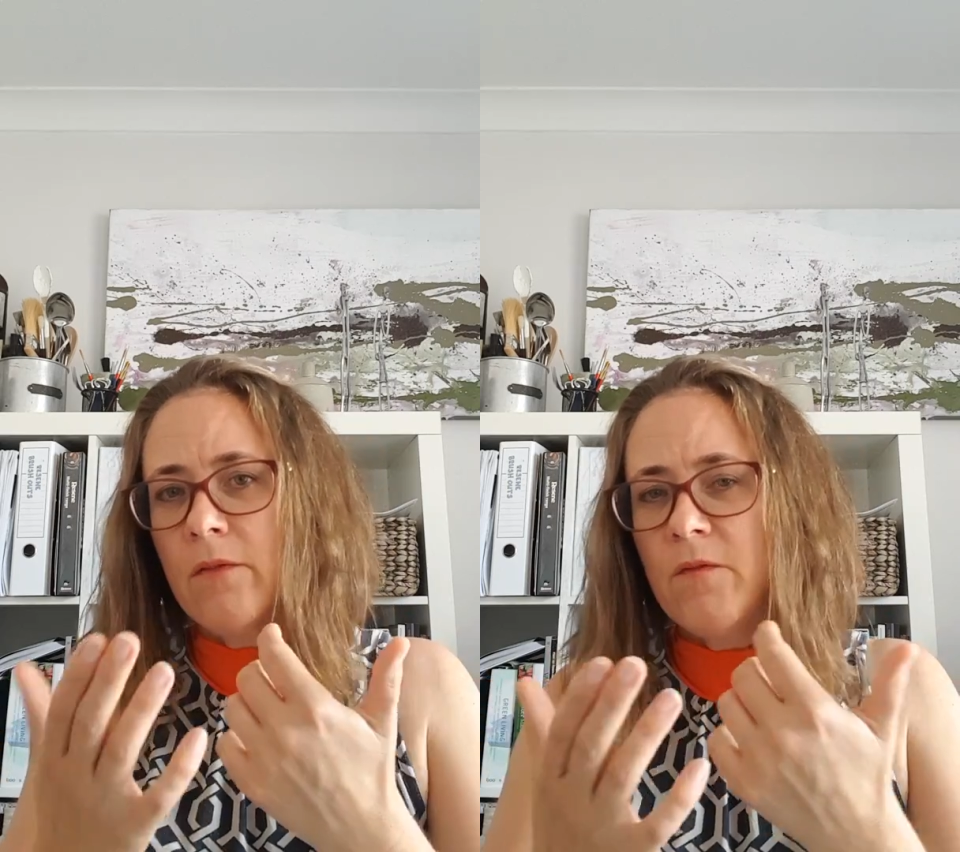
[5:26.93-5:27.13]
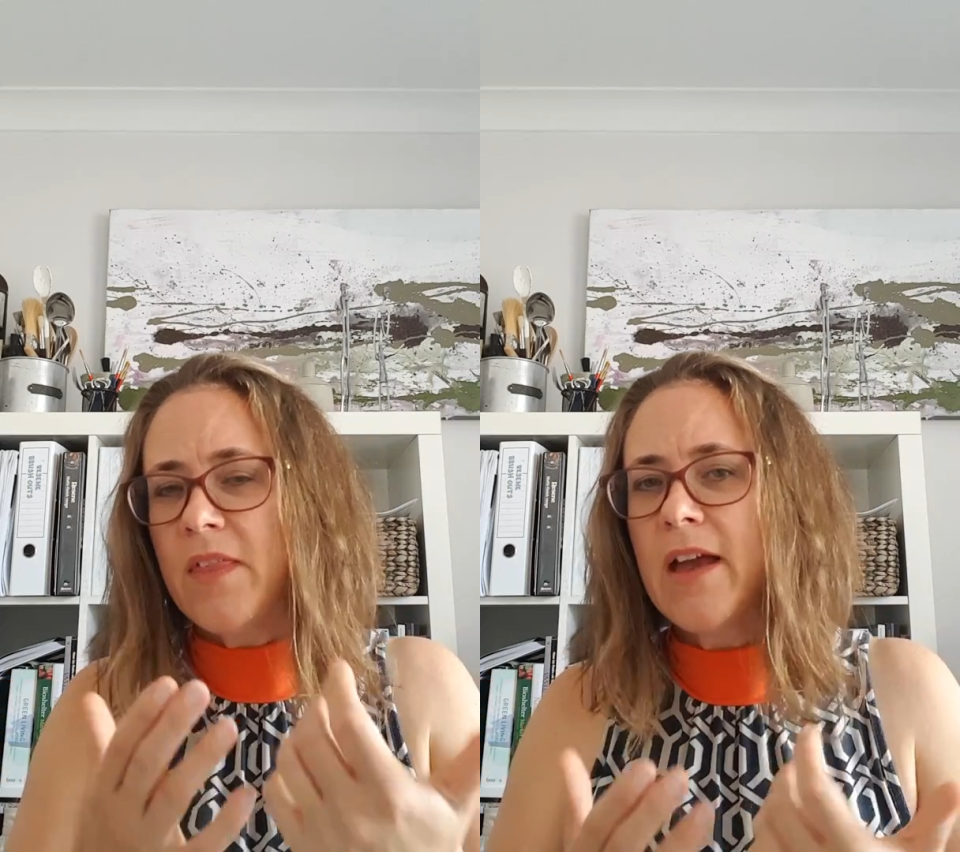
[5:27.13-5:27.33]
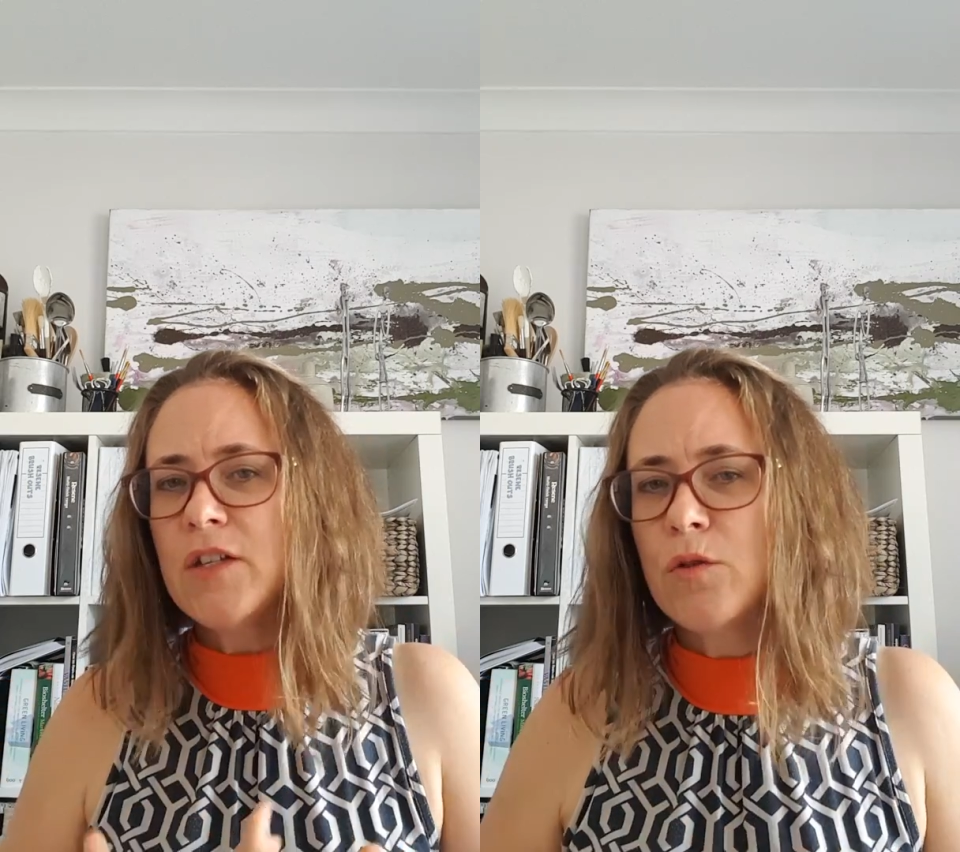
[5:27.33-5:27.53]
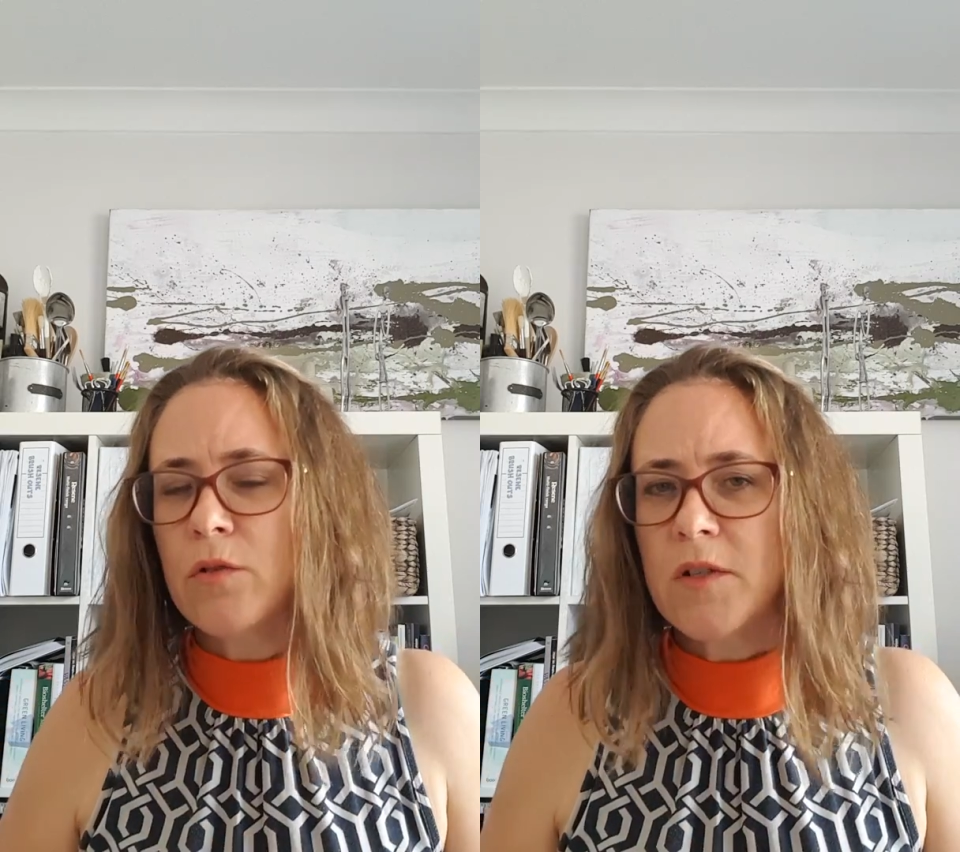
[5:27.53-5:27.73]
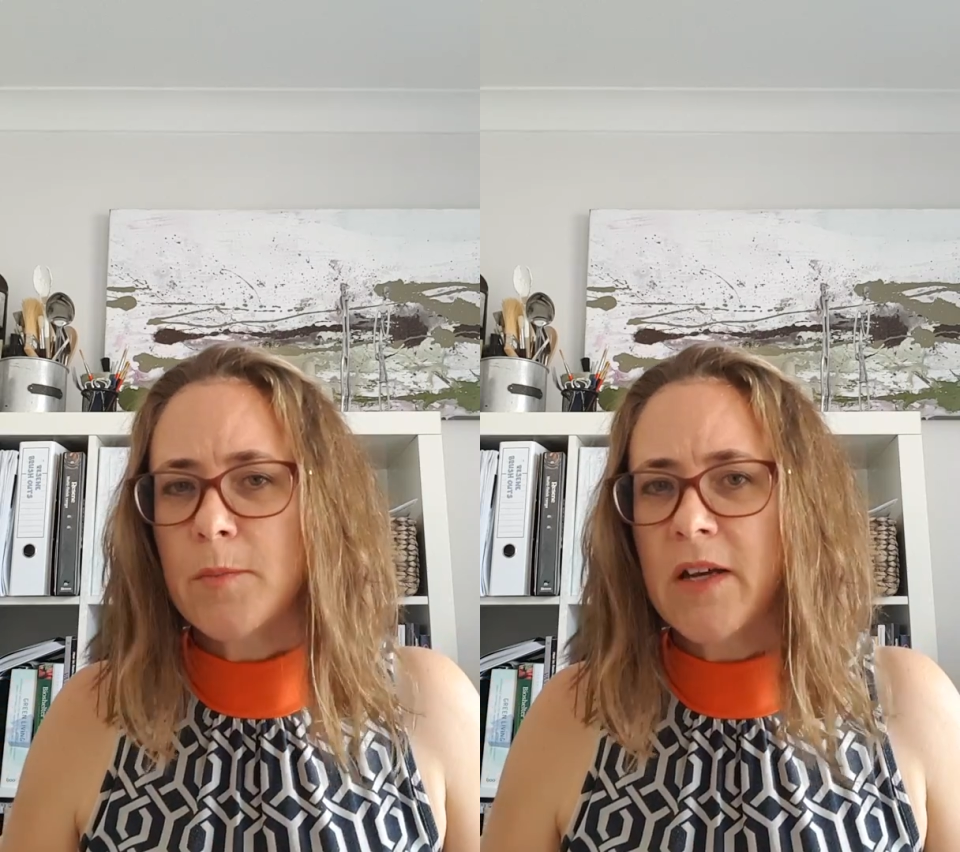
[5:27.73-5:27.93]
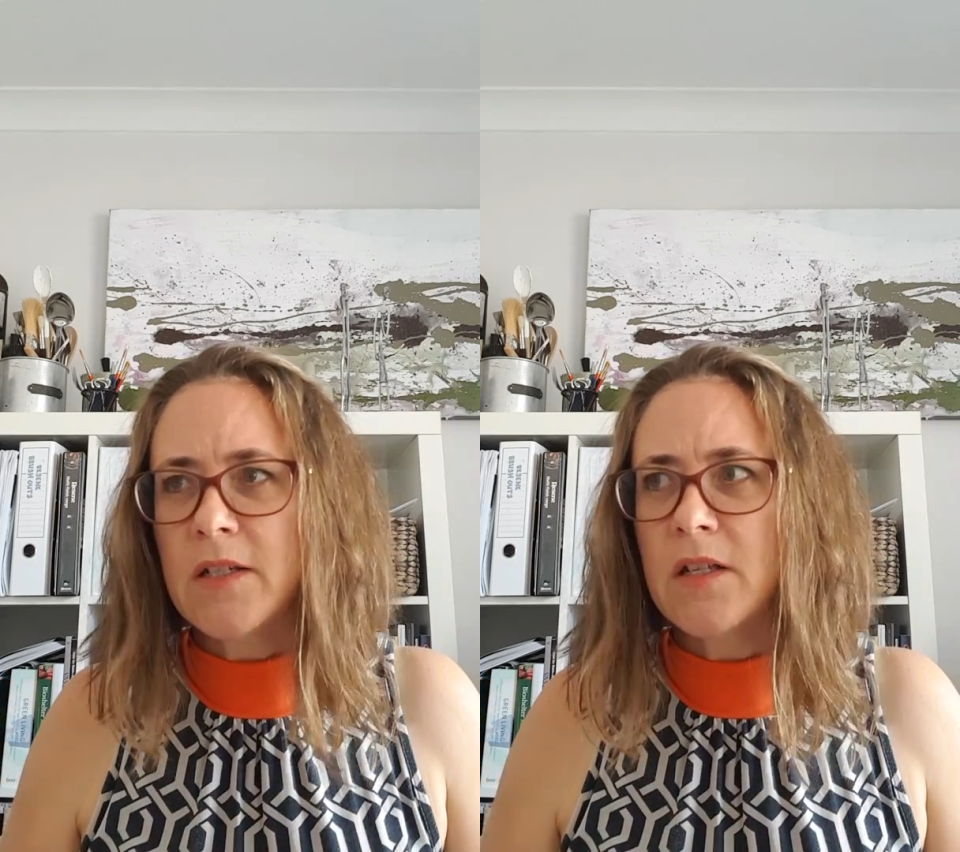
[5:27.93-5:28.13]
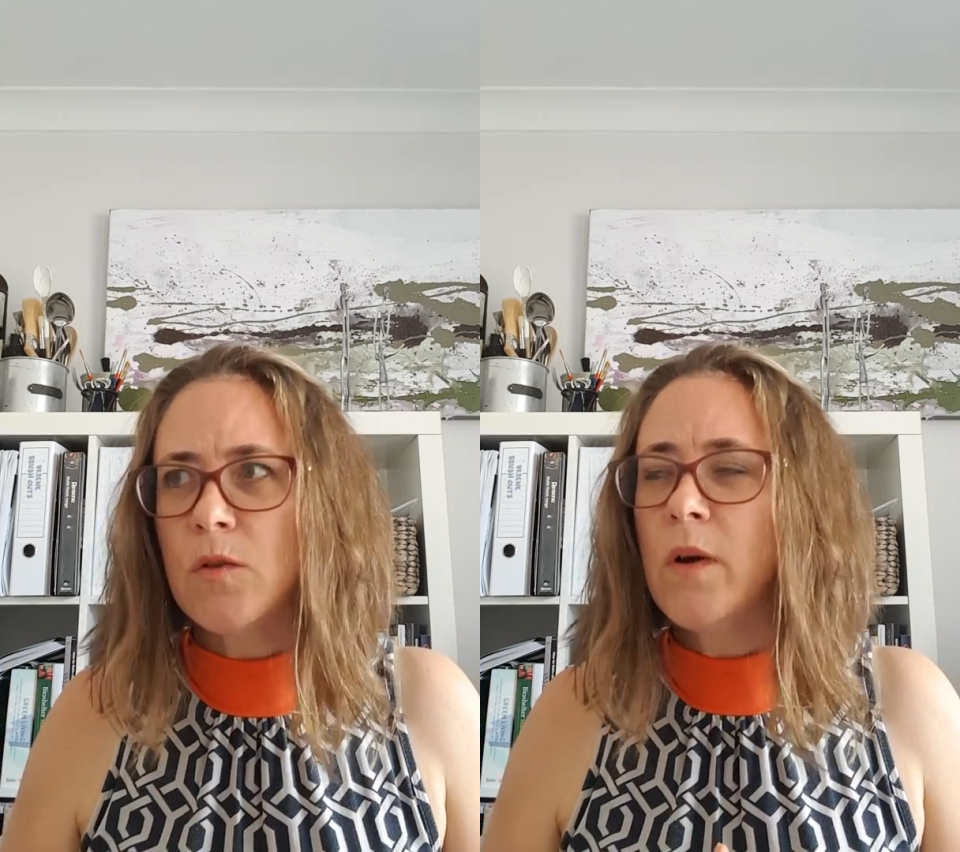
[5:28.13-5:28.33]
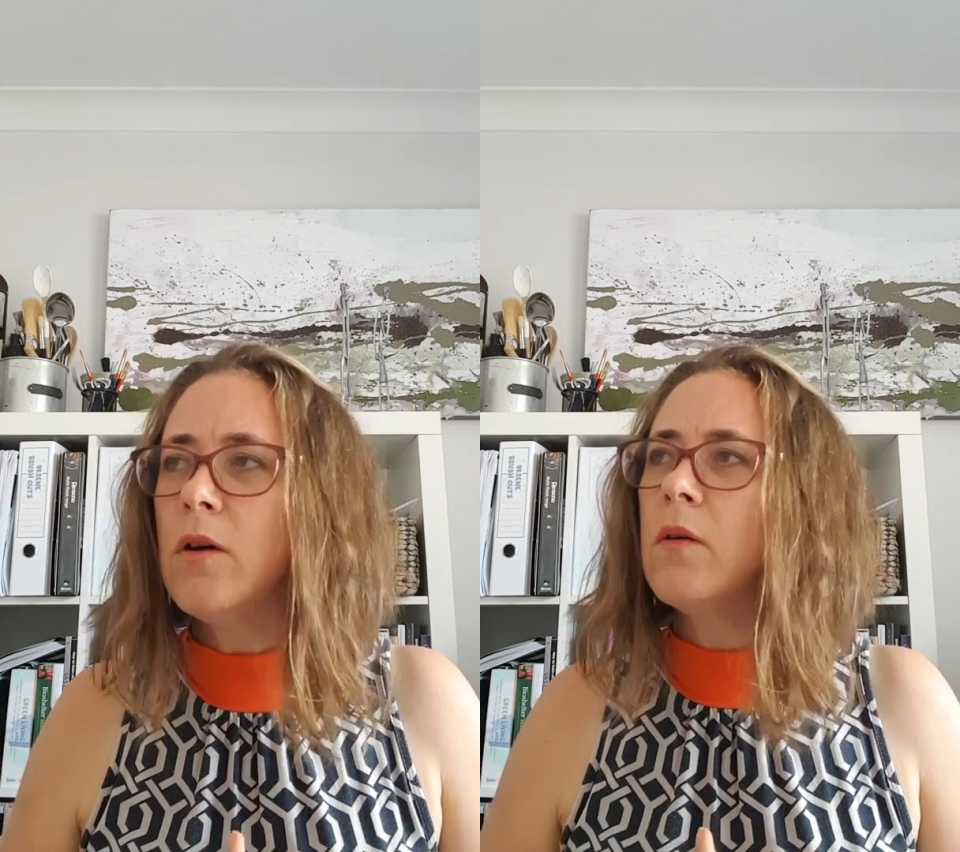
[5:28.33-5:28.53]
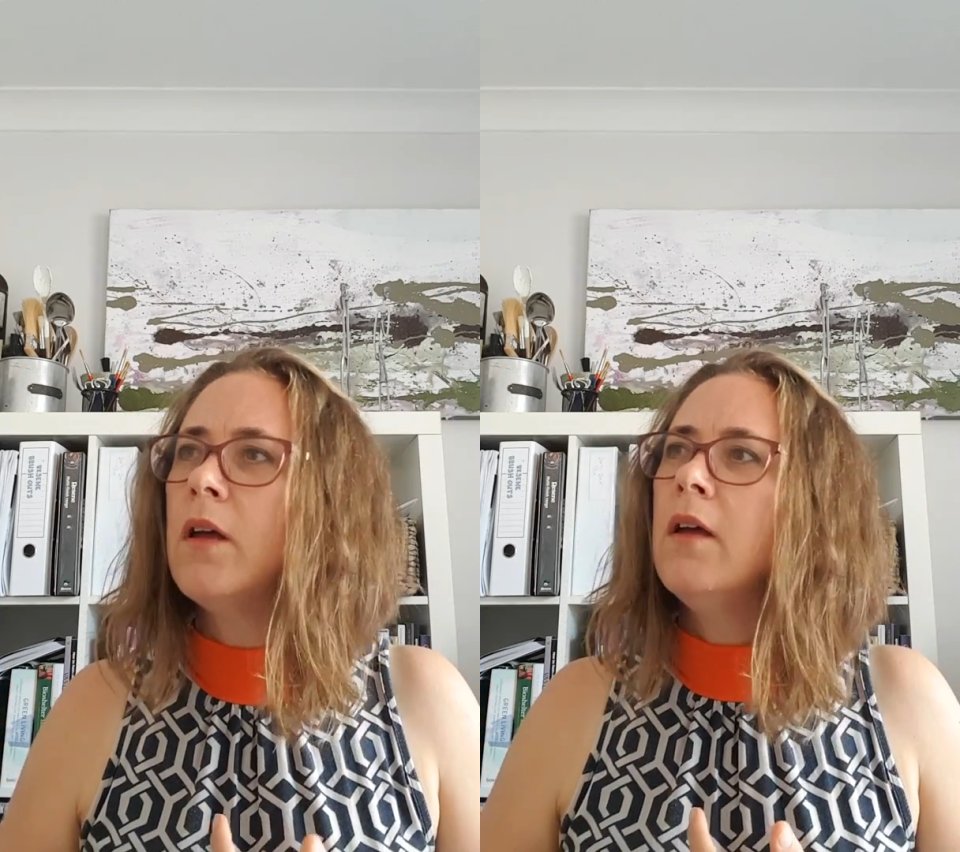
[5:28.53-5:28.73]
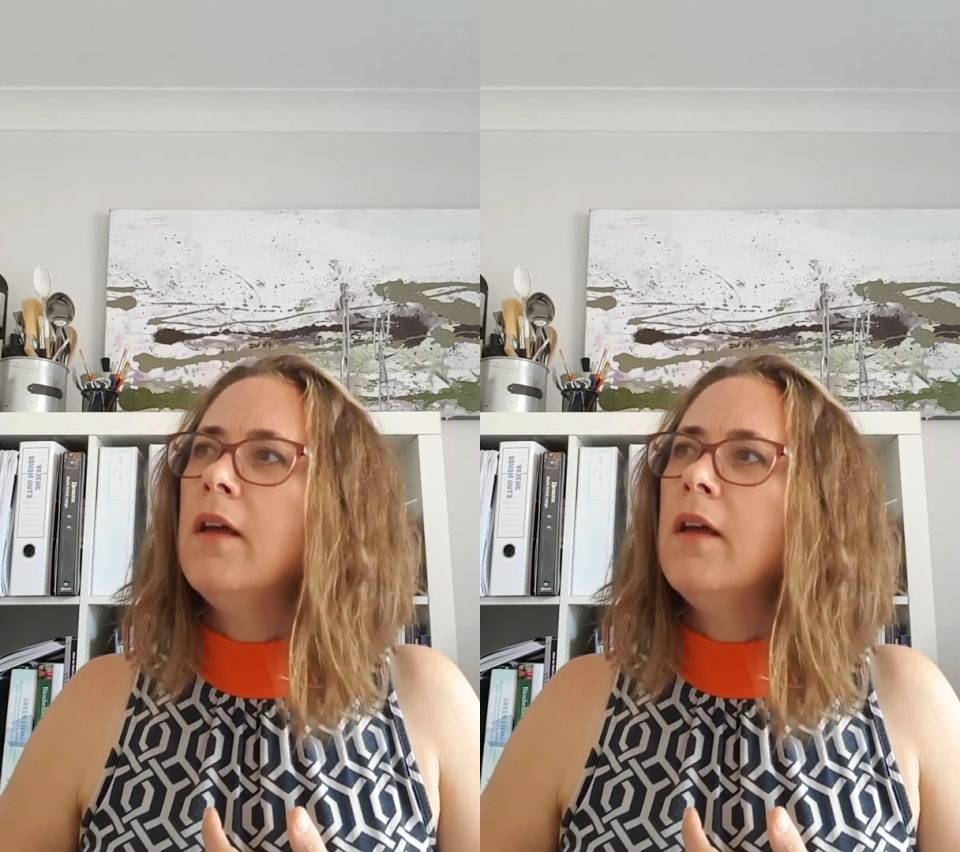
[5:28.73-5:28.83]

for that sort of space as well.